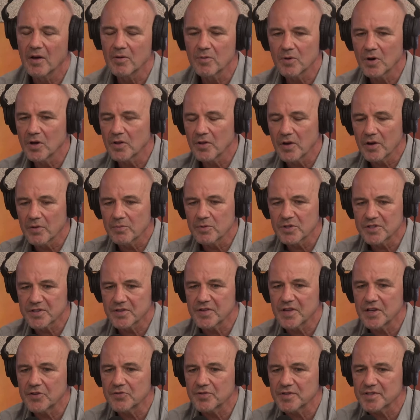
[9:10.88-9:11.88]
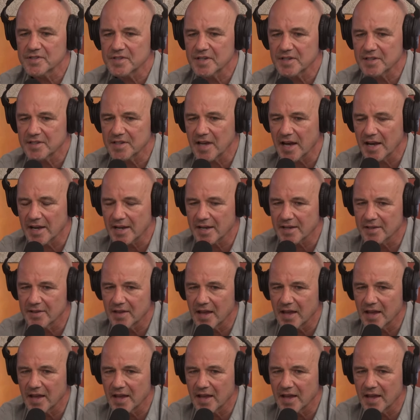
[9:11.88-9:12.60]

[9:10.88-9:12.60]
Uh, well, it was an interesting take.